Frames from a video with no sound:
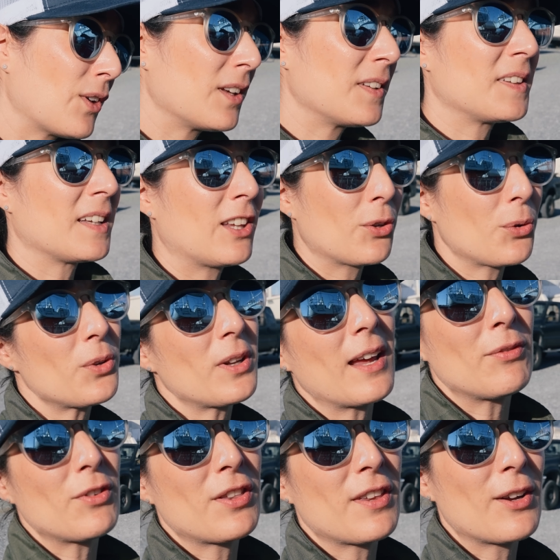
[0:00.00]
uh, secured
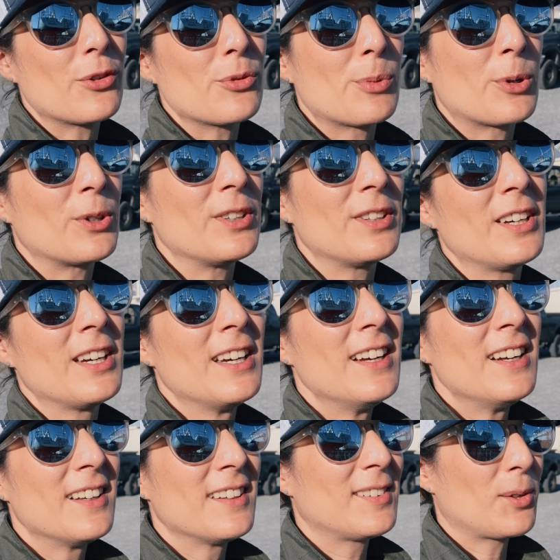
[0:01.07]
everything on board
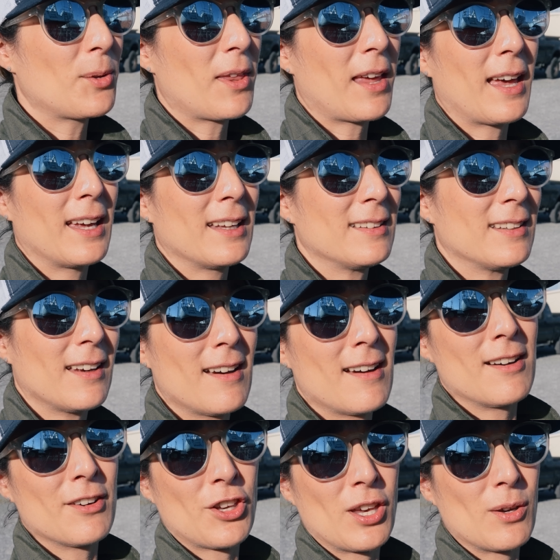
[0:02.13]
so that
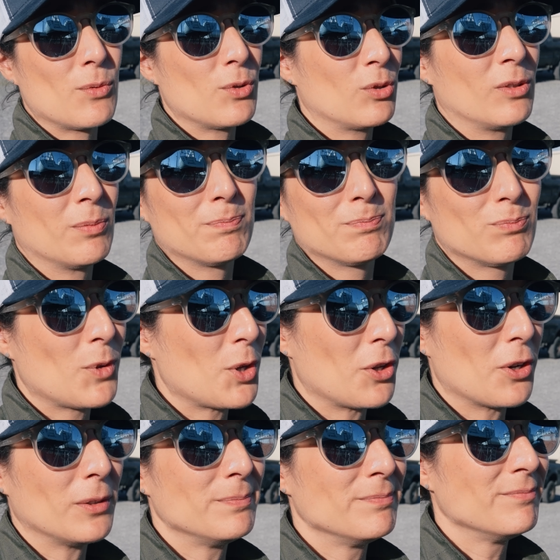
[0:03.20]
uh, she would, you
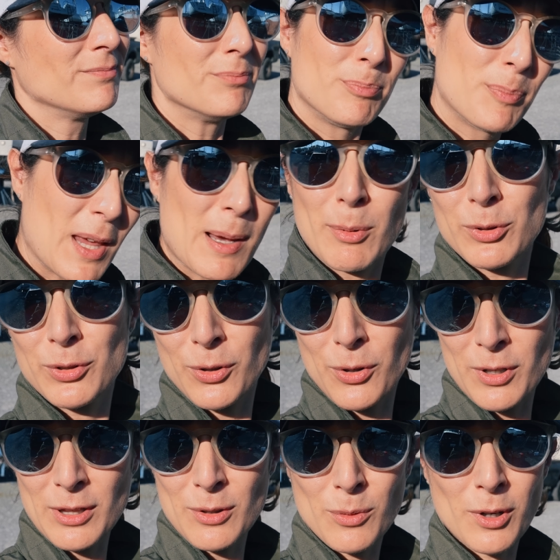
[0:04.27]
know, be able to go
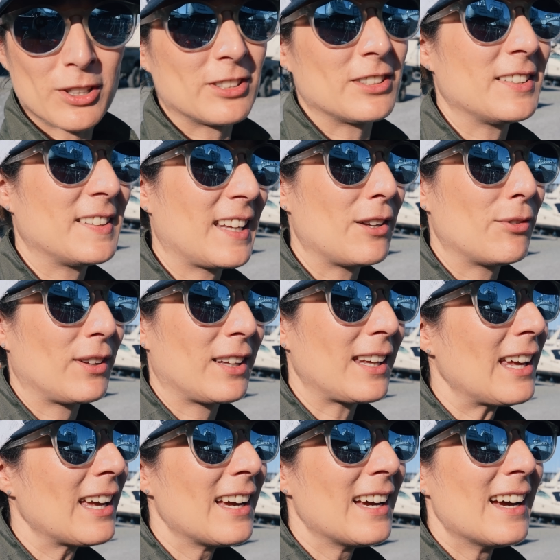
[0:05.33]
in the water
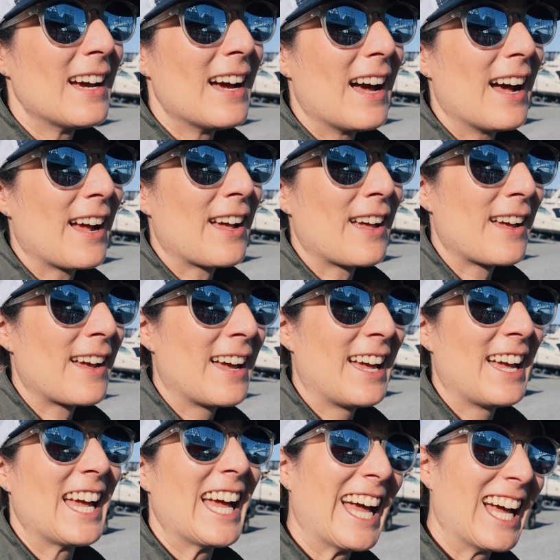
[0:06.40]
safely. Uh,
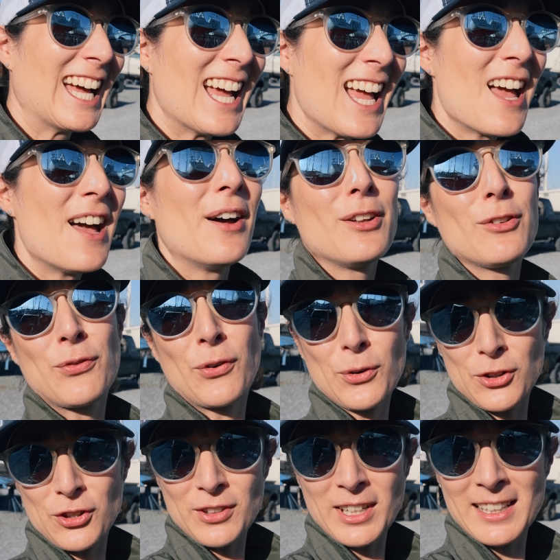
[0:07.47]

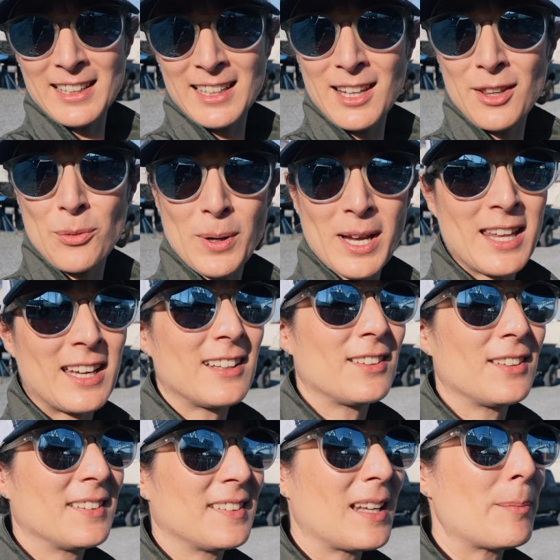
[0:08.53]
unfortunately, the way that
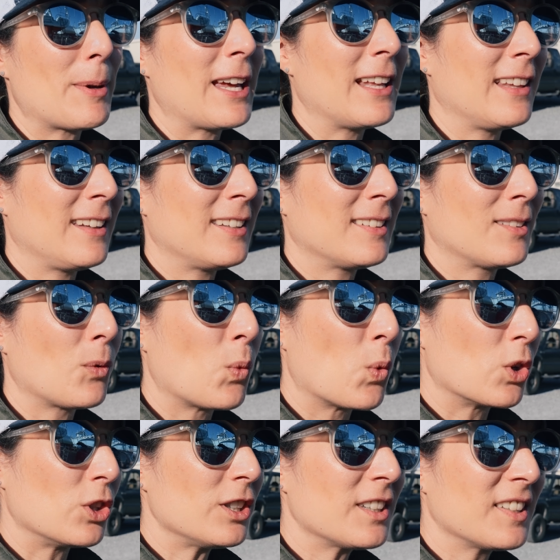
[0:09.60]
the standby list
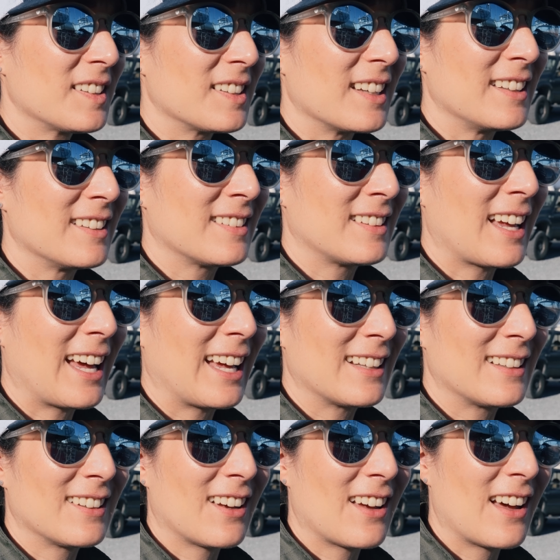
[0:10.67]
works is
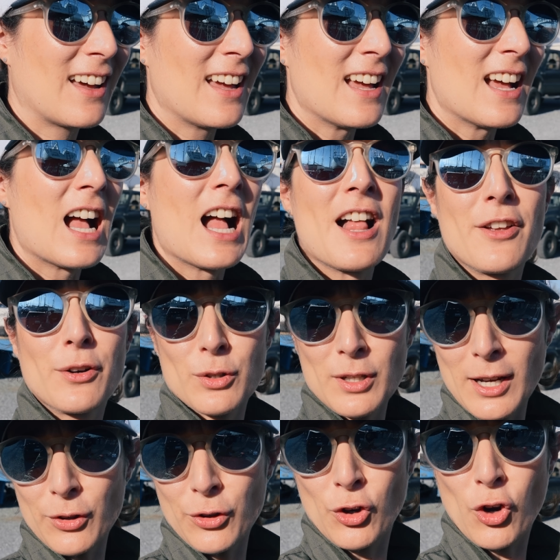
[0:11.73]
that uh, they're
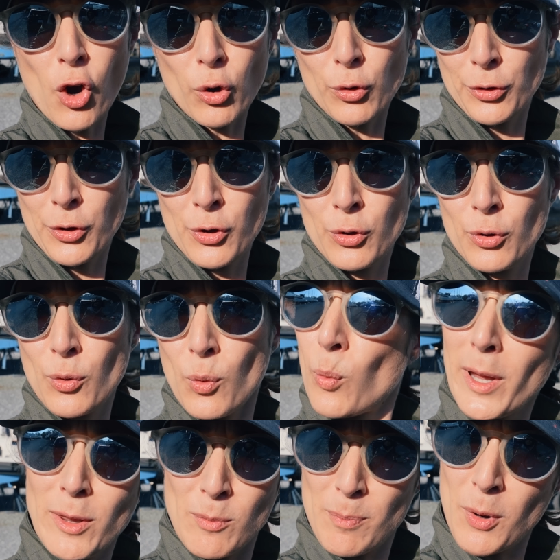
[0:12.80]
only going to call you
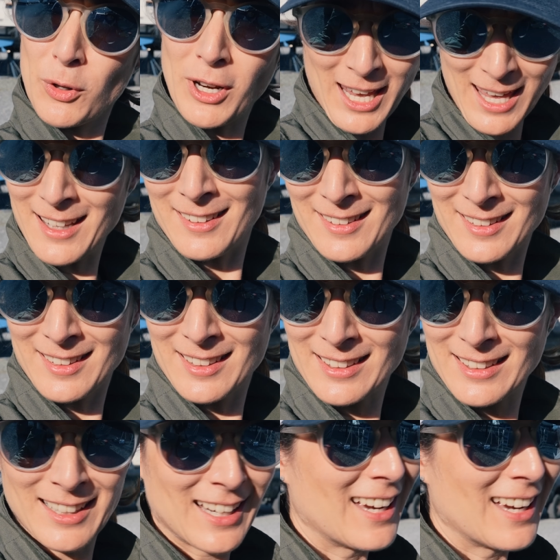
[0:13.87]
when the boat is